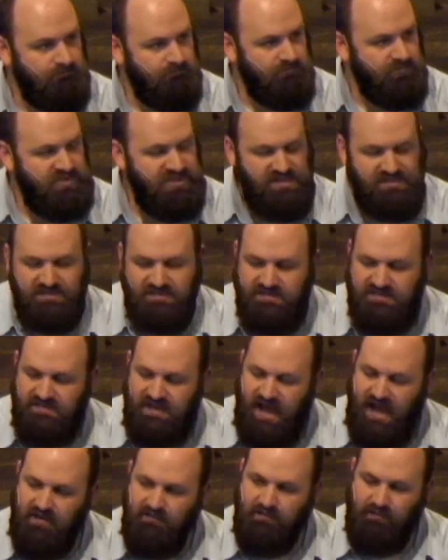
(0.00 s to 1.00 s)
Jesus
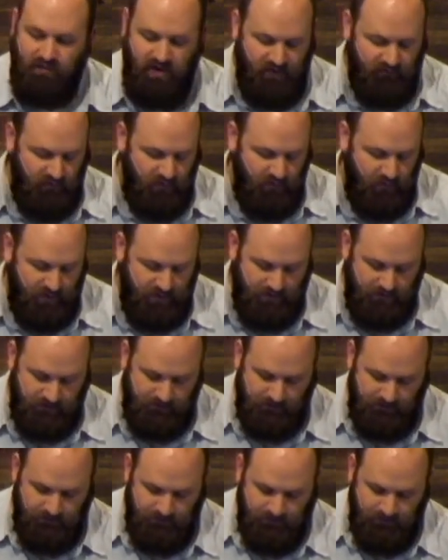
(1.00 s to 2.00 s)
died for everyone.
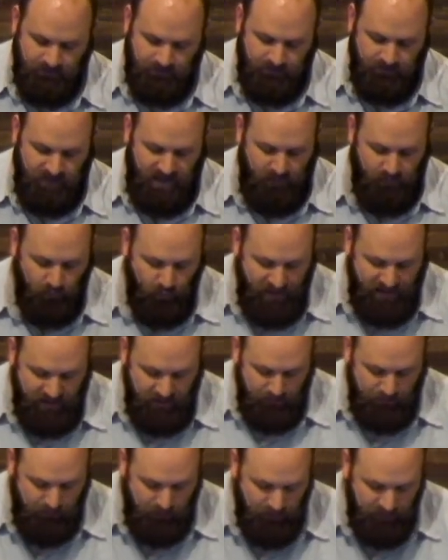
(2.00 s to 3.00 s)
And we can
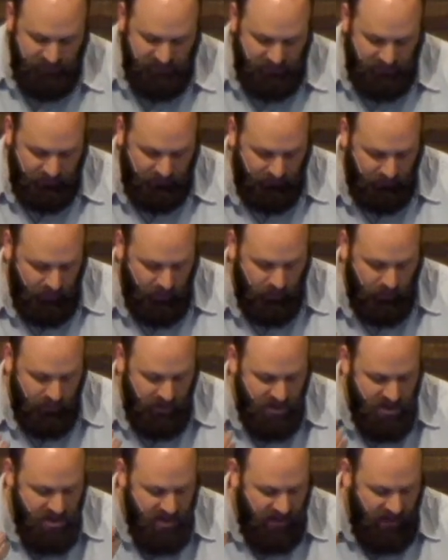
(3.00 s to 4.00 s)
approach the
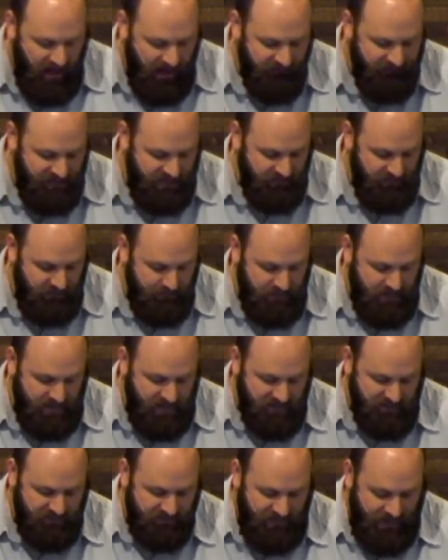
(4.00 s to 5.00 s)
throne confidently
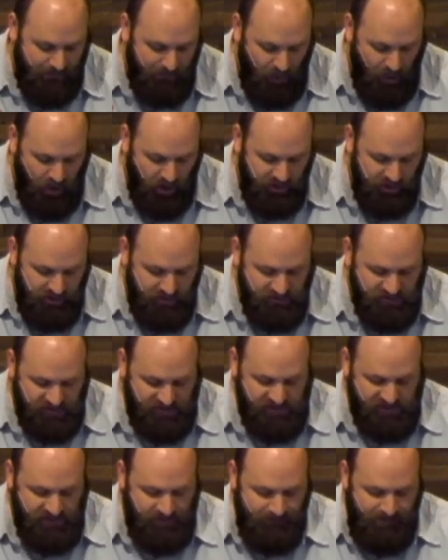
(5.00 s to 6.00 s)
because of that. Paul
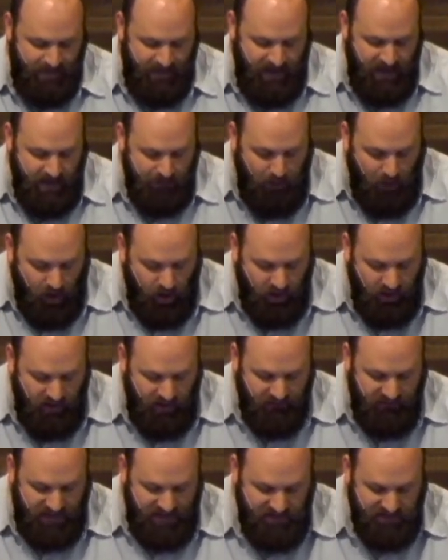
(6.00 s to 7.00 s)
uses part
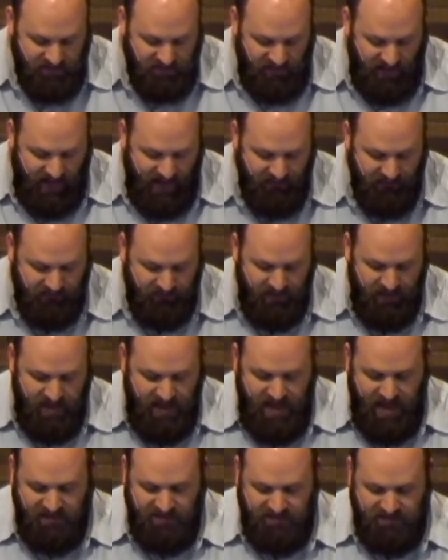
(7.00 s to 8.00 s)
of his life
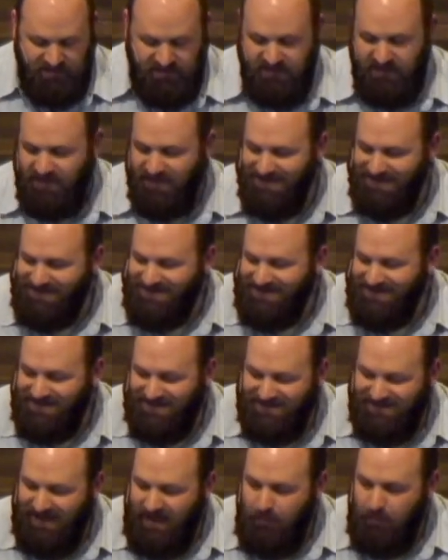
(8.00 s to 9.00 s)
as an
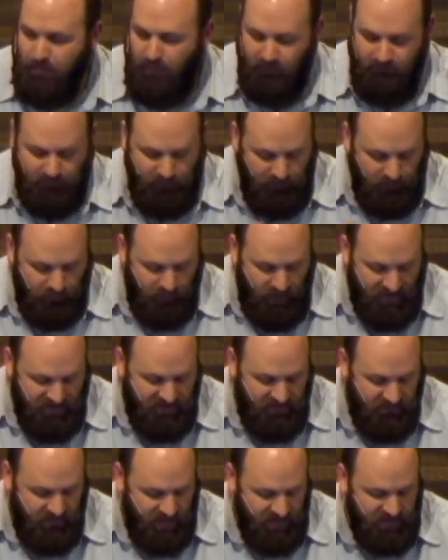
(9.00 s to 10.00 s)
example for the rest
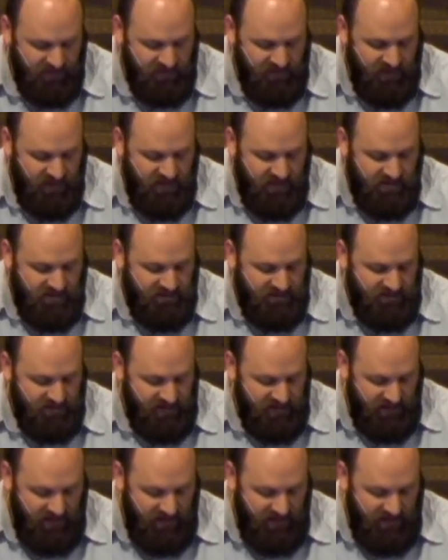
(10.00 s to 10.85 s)
of us to see.